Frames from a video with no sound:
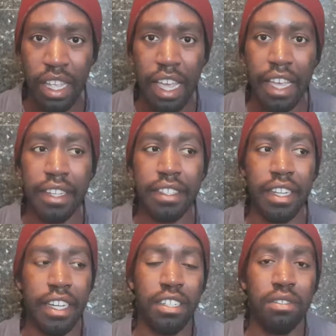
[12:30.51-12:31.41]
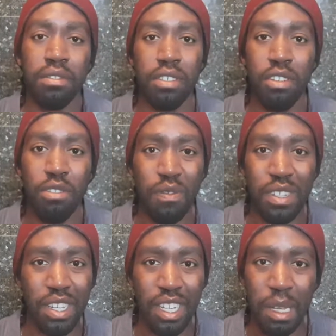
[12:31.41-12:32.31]
and I don't know if
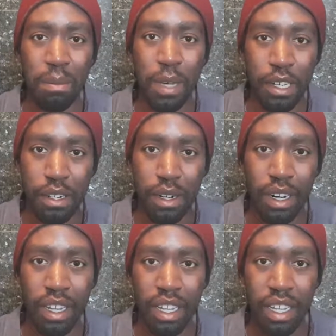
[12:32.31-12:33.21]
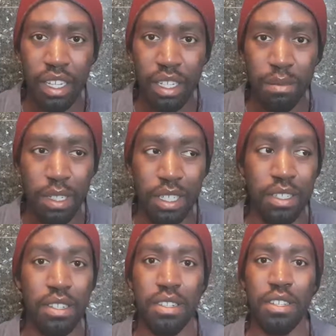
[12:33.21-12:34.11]
it's going to get better,
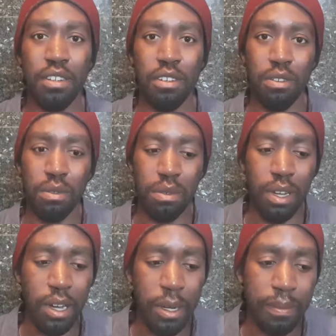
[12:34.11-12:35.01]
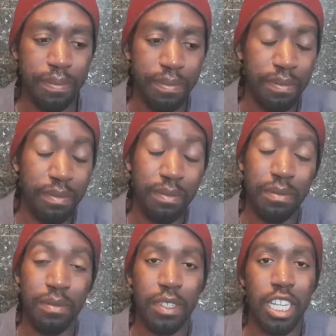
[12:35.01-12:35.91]
because, you know,
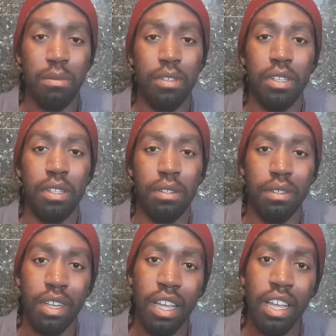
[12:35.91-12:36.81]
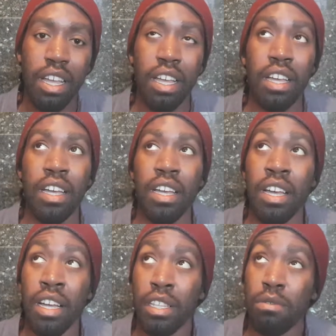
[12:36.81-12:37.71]
maybe
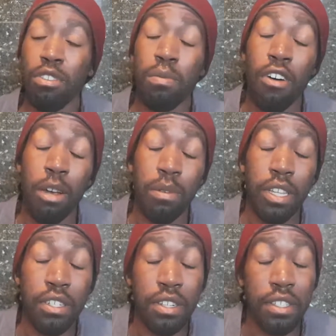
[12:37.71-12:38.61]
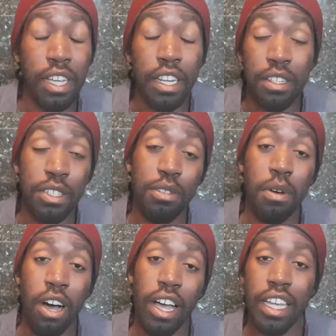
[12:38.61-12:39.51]
the world population is getting too
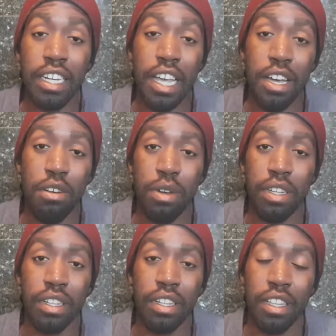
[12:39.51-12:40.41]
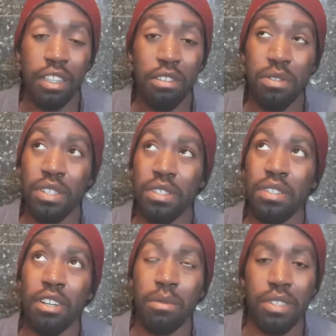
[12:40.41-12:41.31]
high now, and they use these
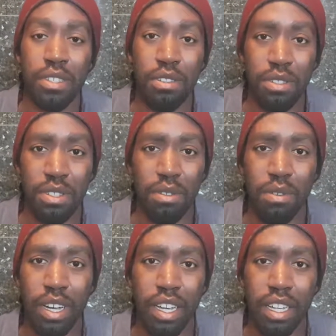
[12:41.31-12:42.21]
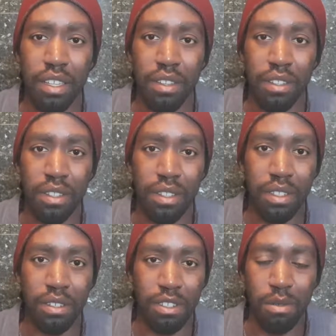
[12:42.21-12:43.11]
dumb excuses to why
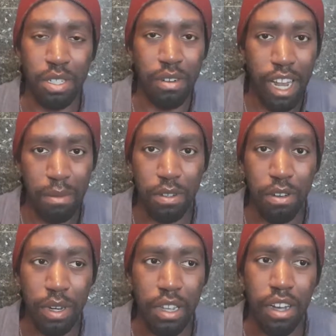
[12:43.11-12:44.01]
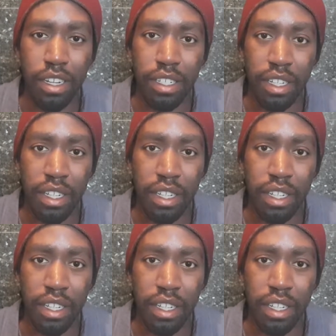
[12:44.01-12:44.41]
there's so much crap going on.